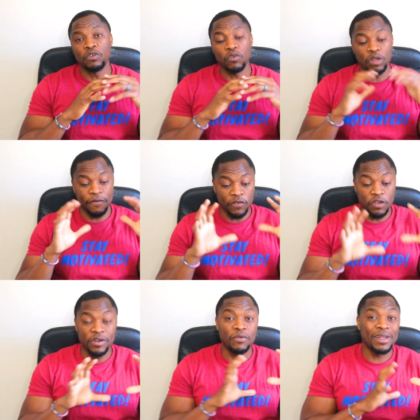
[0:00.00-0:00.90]
the road if
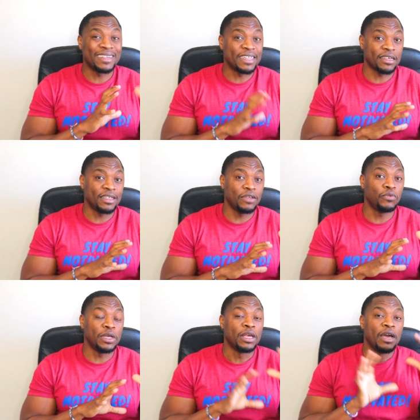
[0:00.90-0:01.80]
you really want to succeed
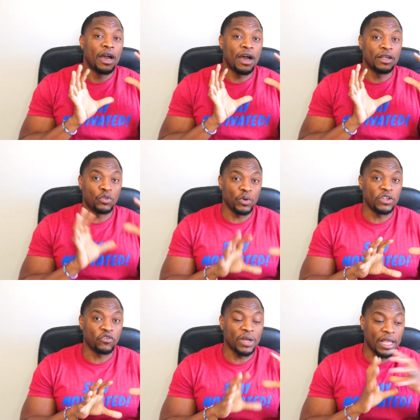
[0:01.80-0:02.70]
with uh,
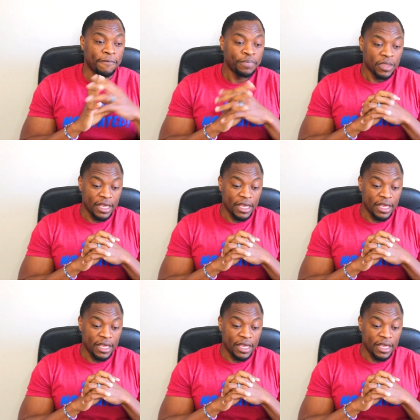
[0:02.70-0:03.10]
swing trading.